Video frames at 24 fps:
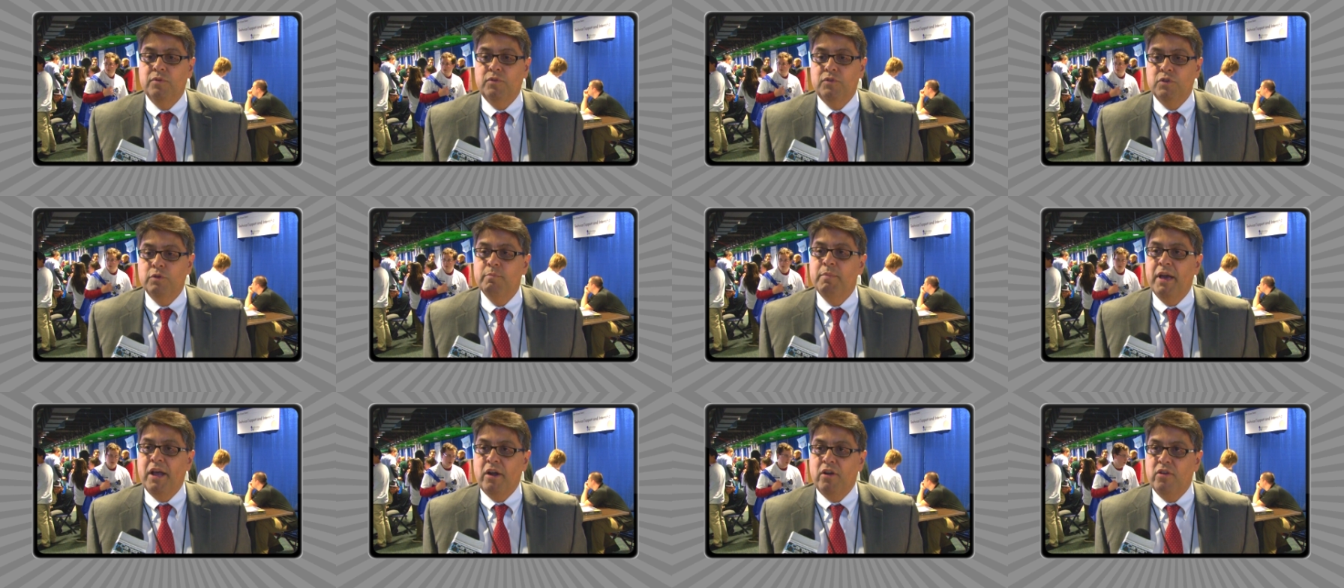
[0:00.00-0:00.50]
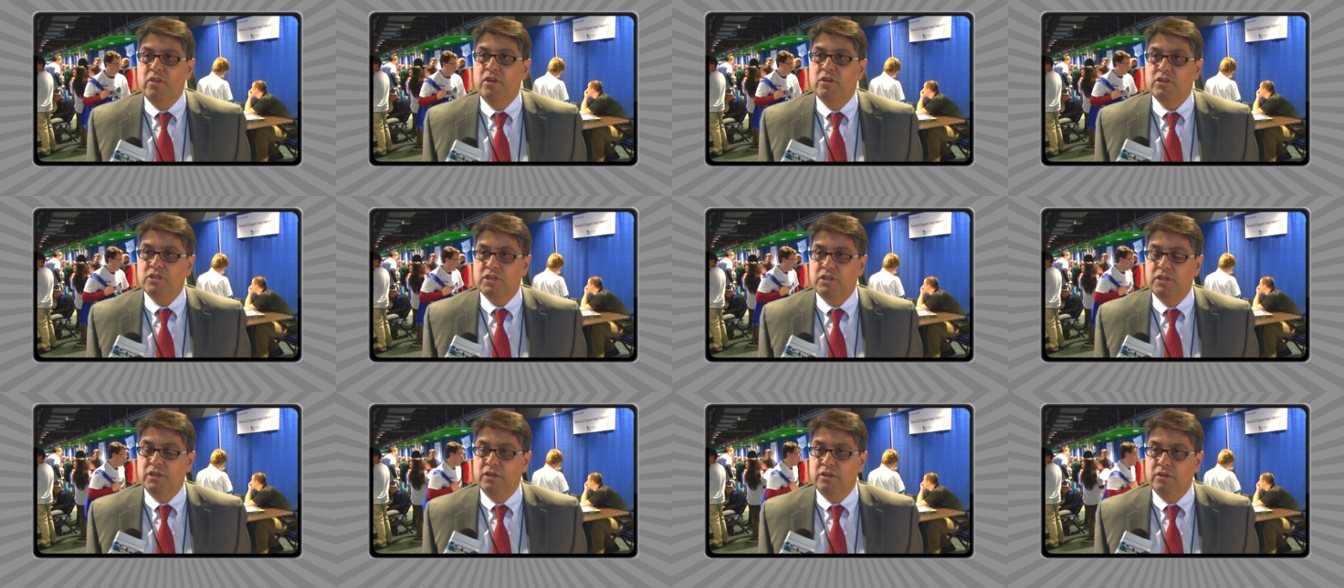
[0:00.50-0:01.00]
to better their
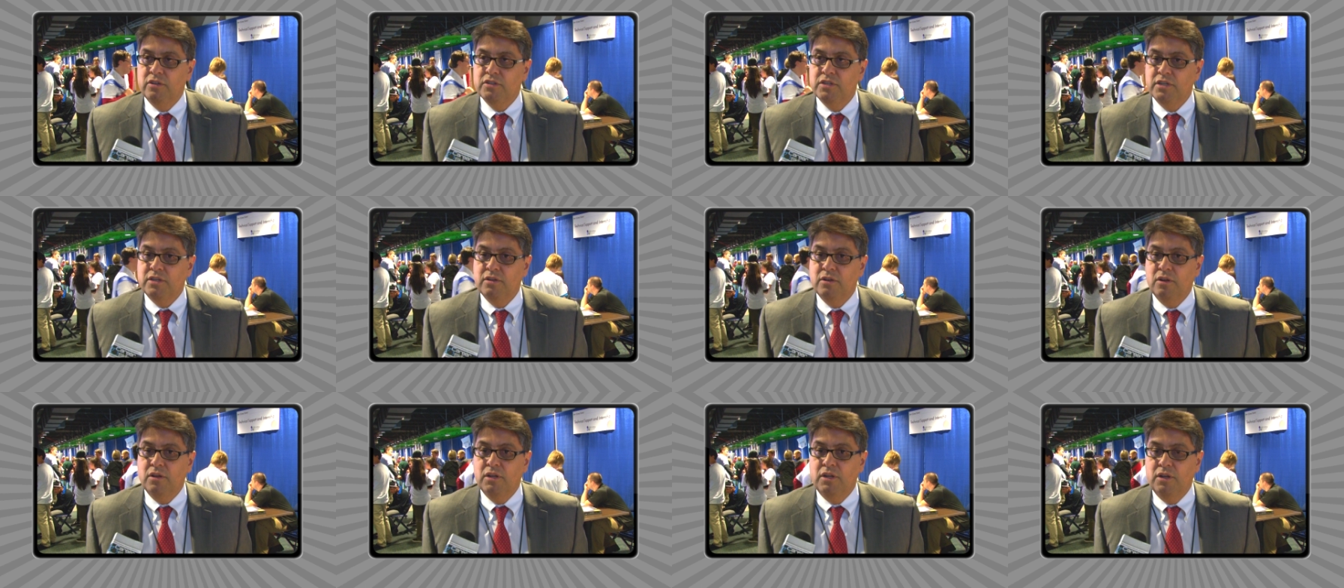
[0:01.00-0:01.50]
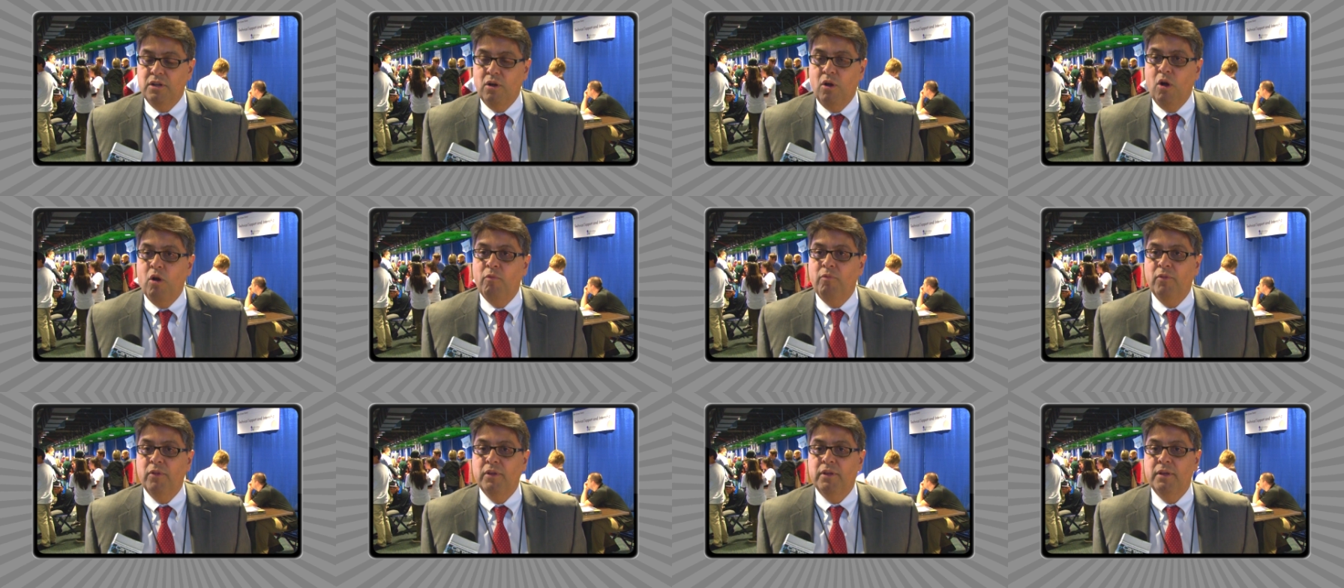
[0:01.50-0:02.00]
skills, and
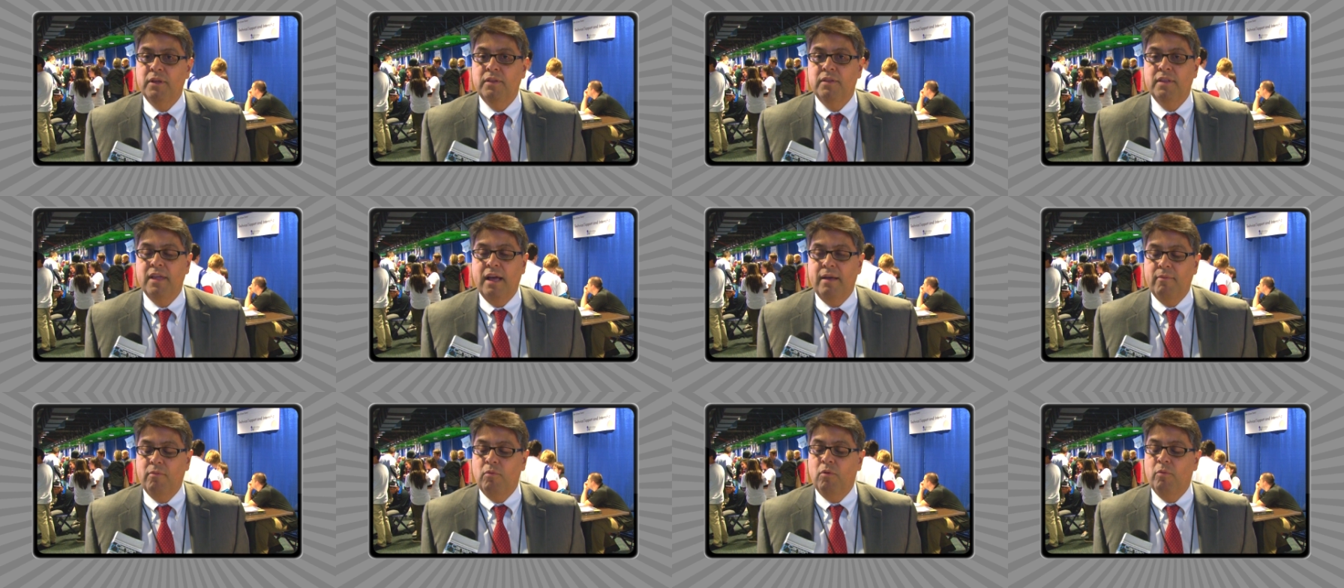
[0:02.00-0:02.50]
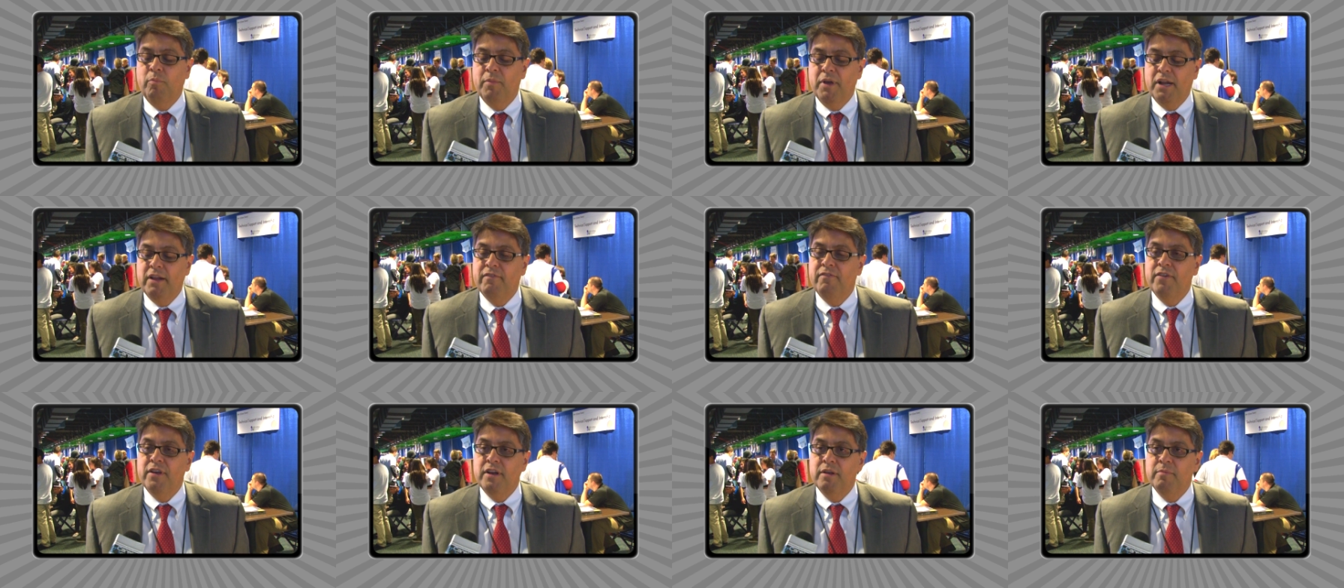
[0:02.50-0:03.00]
hopefully that will
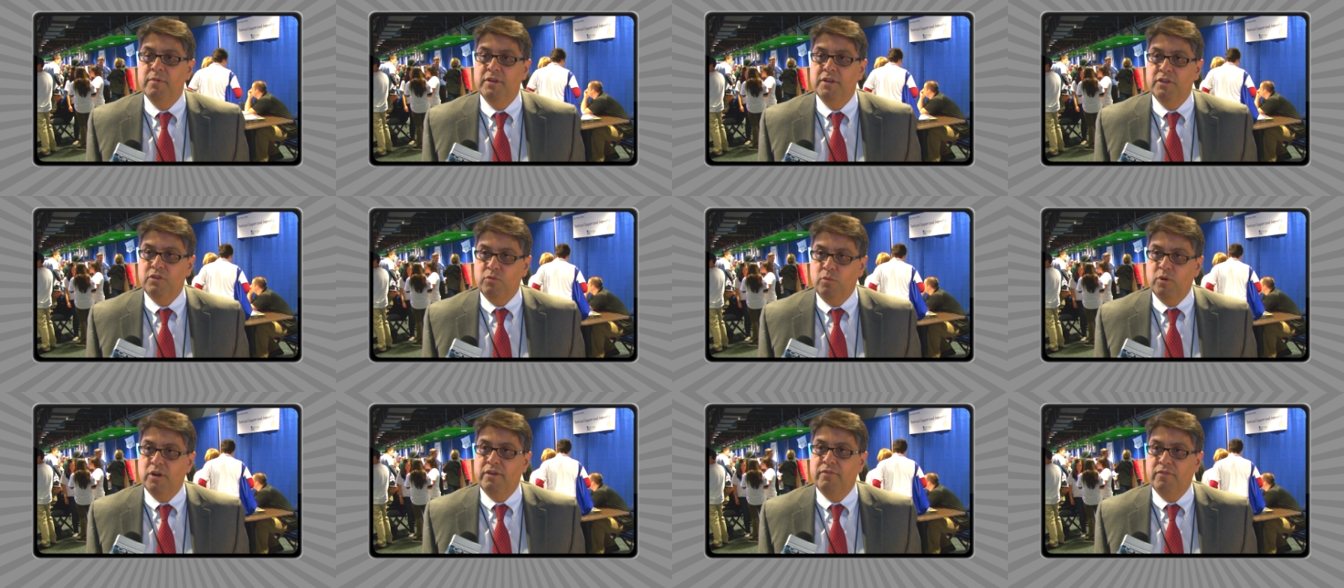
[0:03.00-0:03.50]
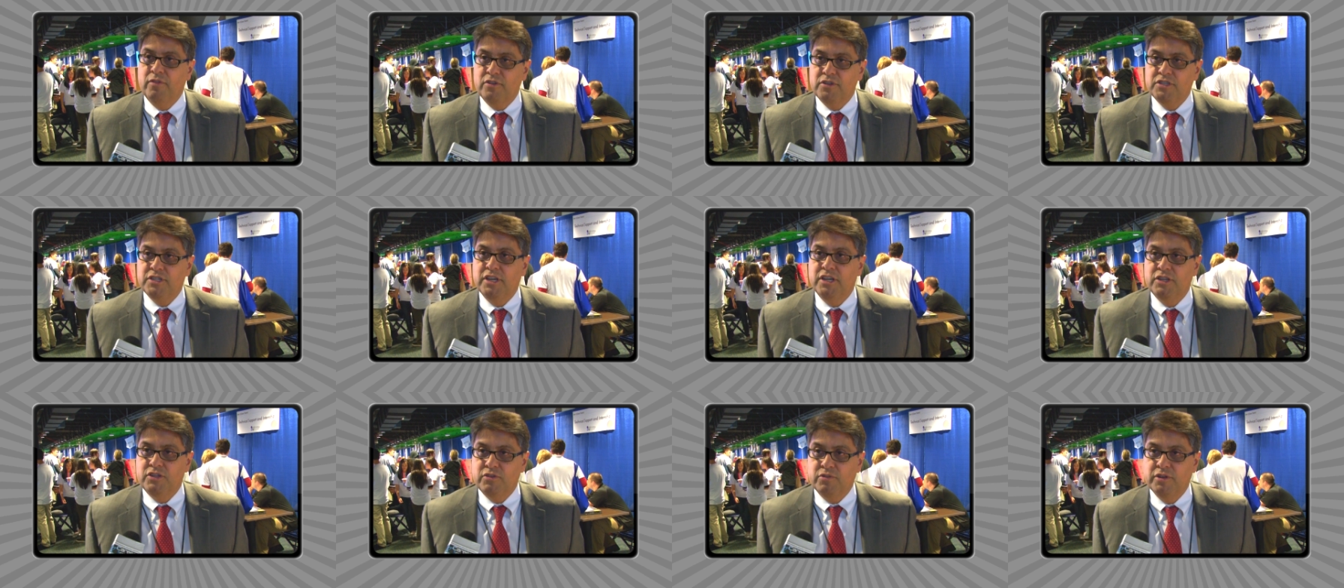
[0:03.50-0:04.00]
benefit them in the 21st
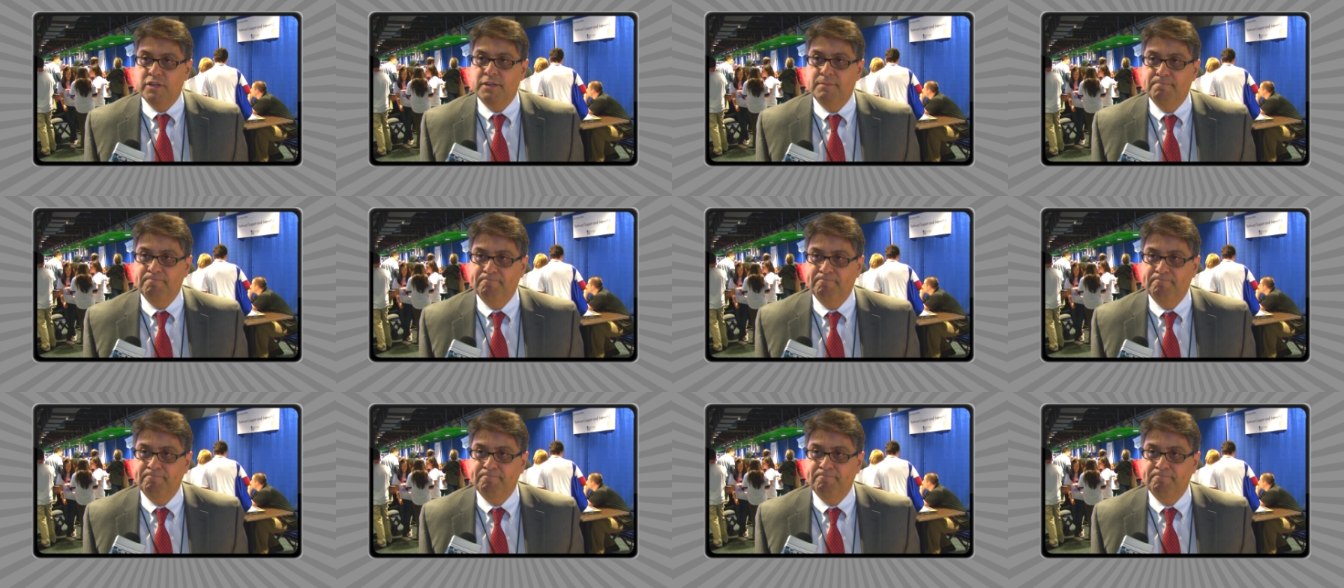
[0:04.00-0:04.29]
century.